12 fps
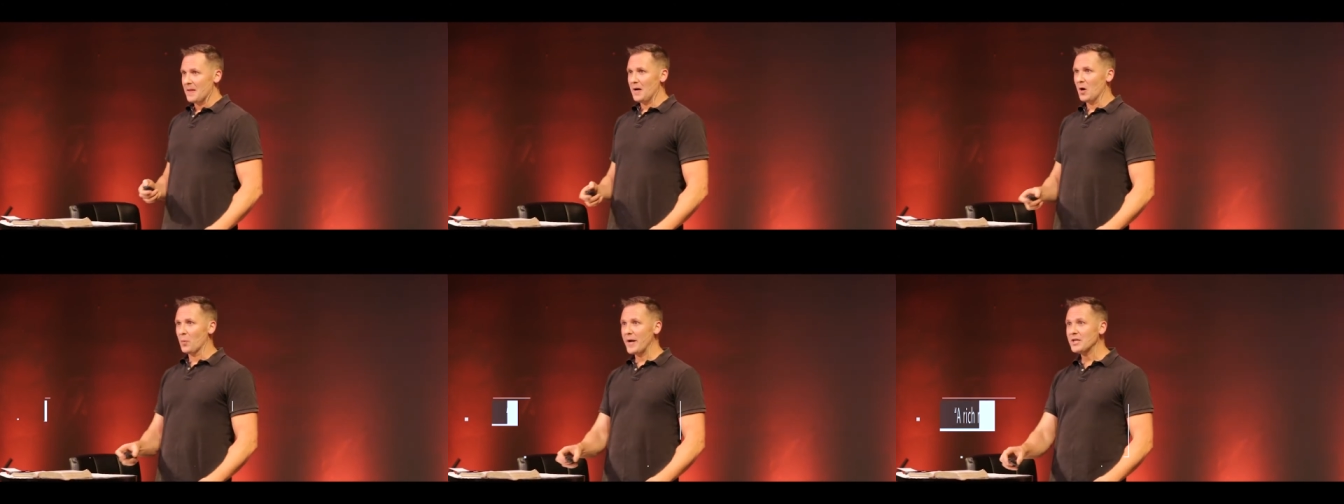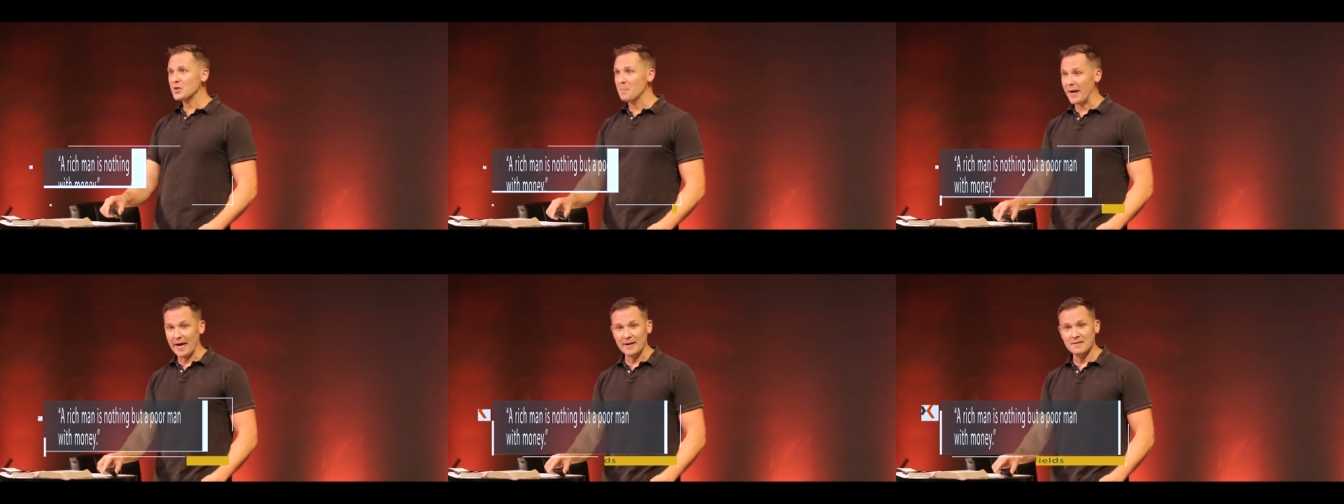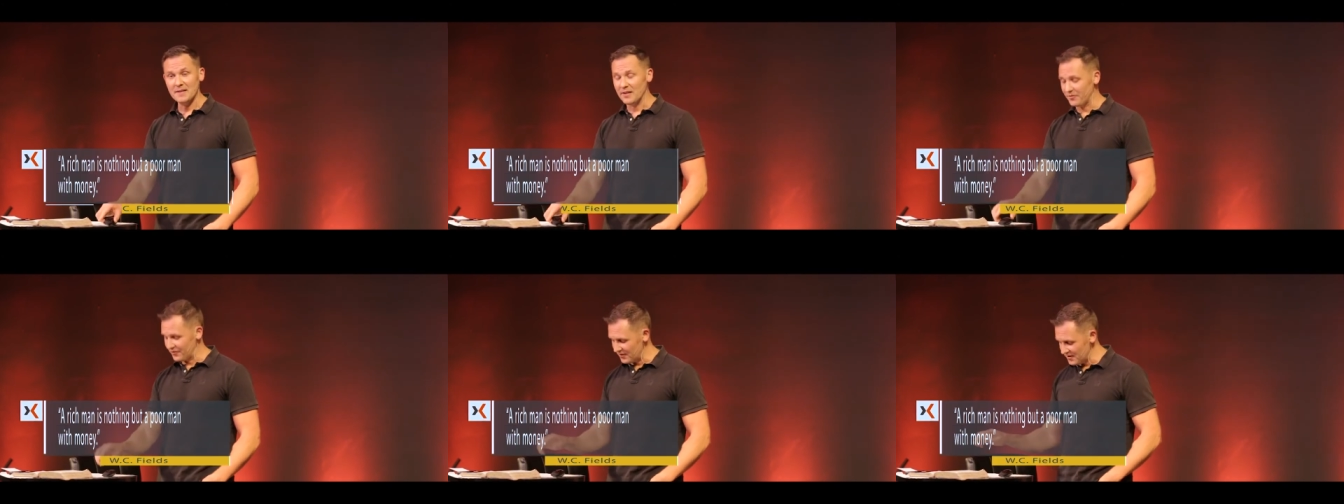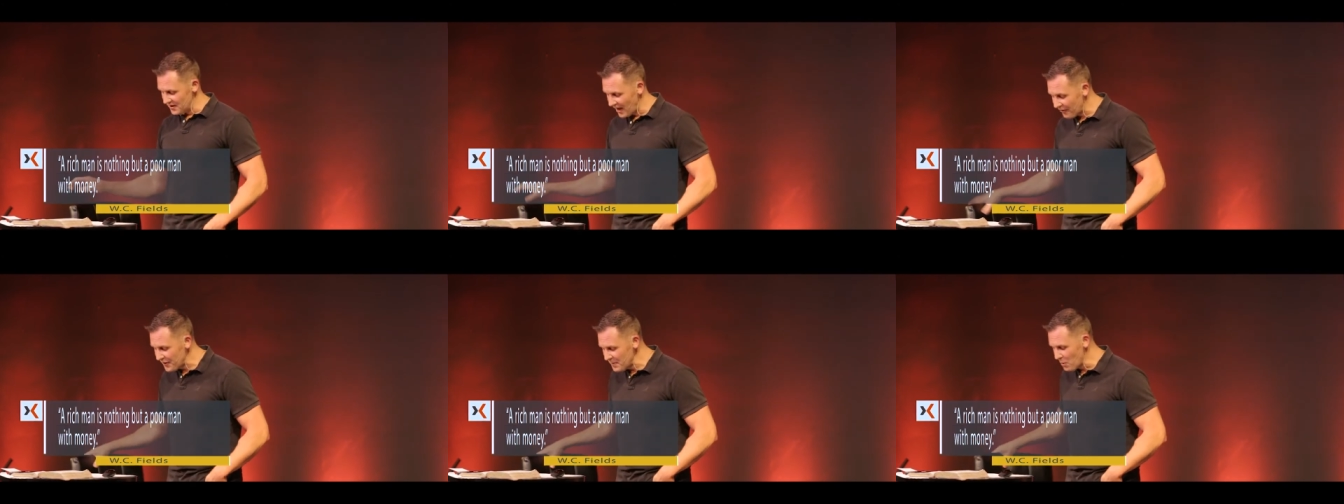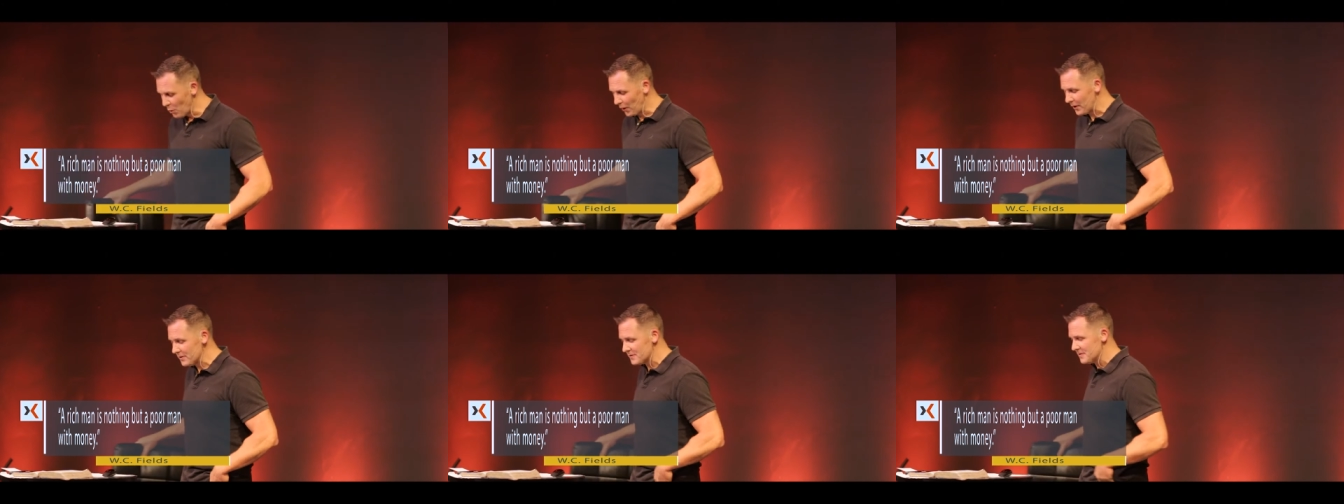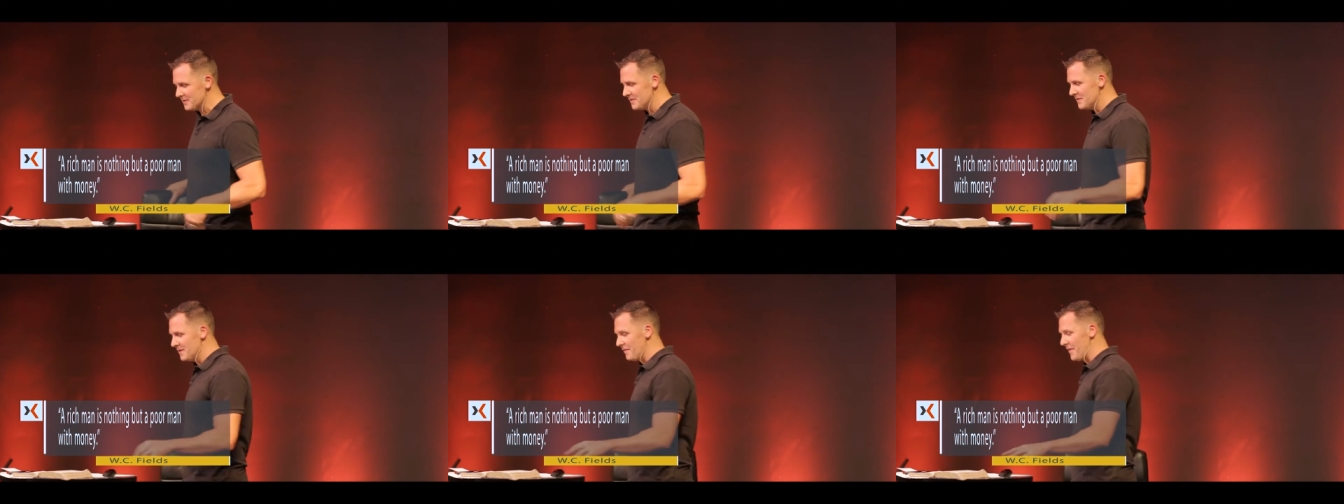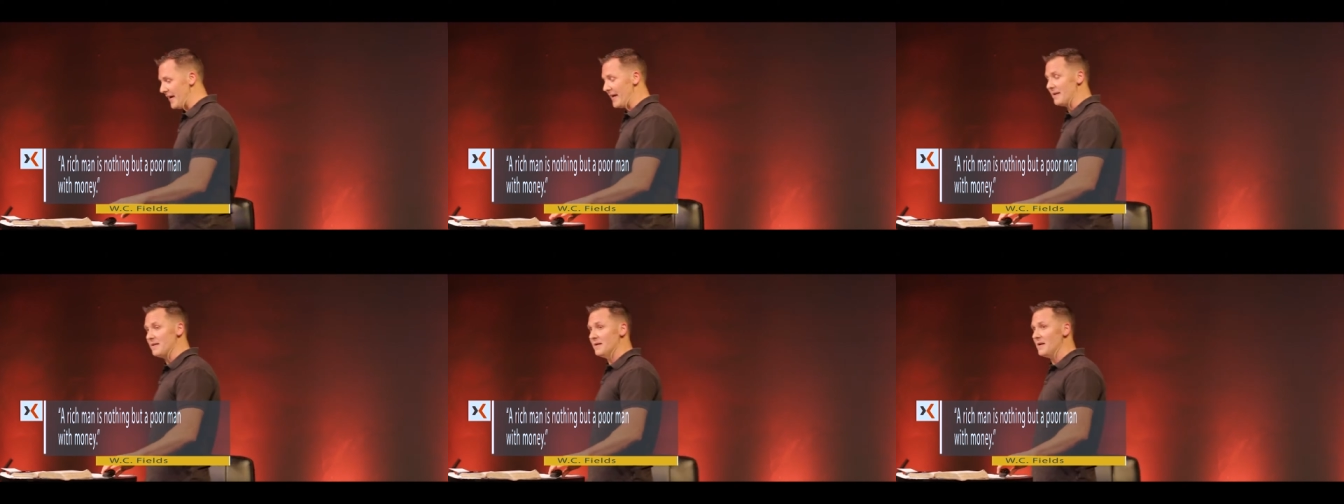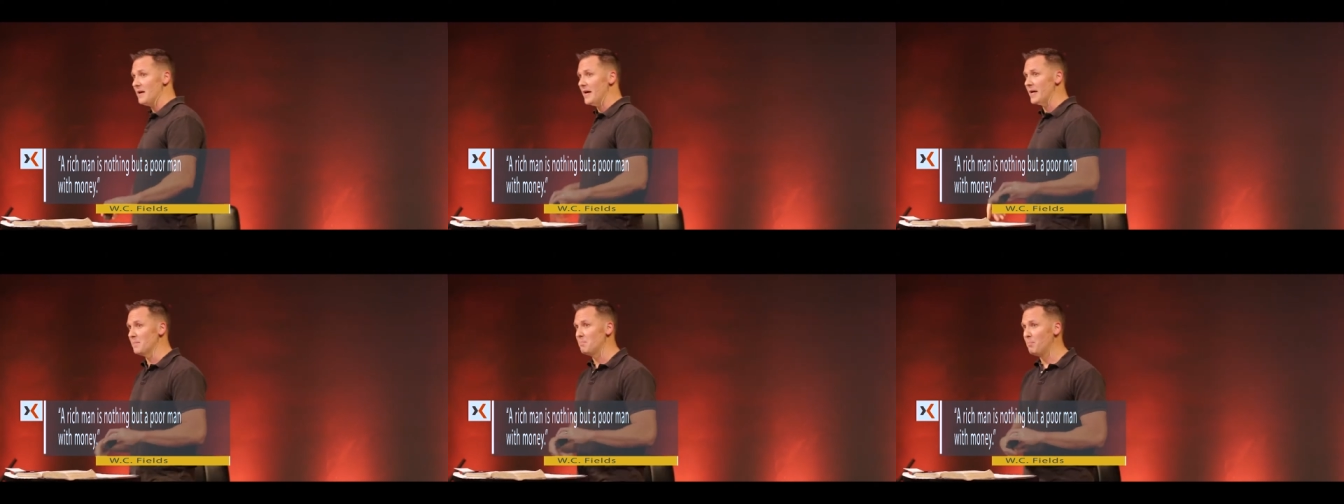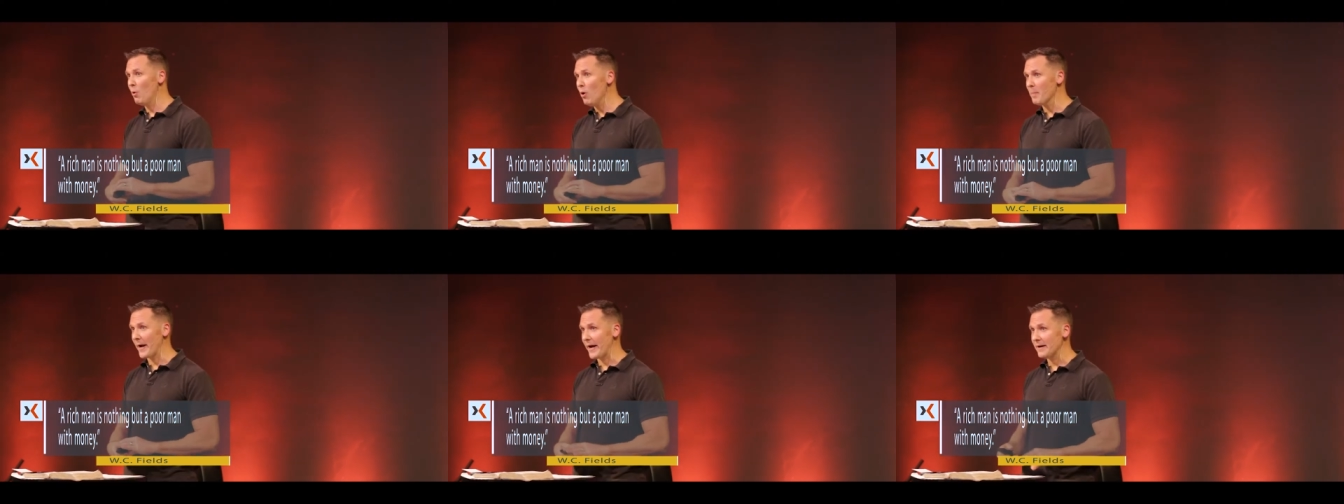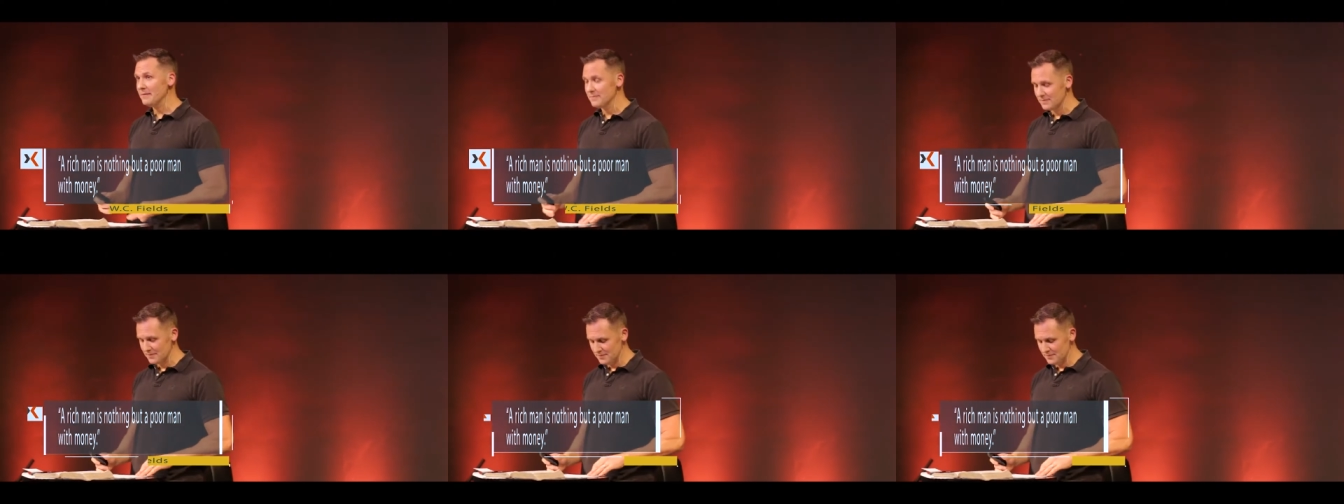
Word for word: a rich man is nothing more than a poor man